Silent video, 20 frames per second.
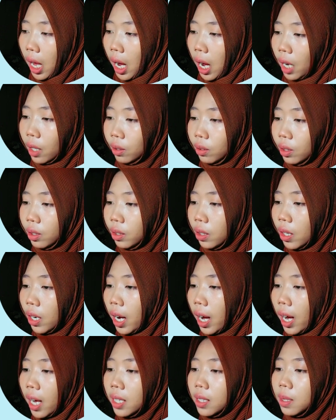Arduino
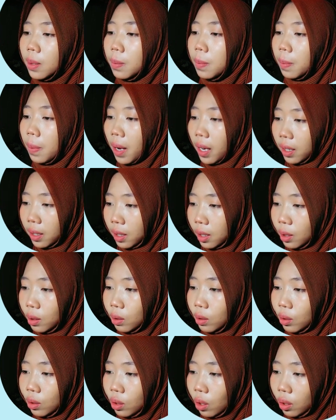has many
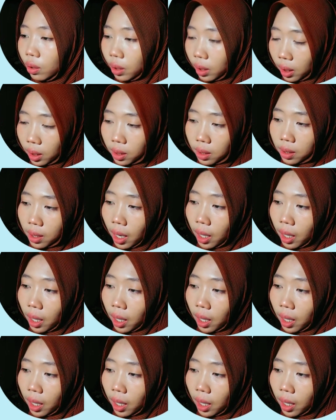tutorials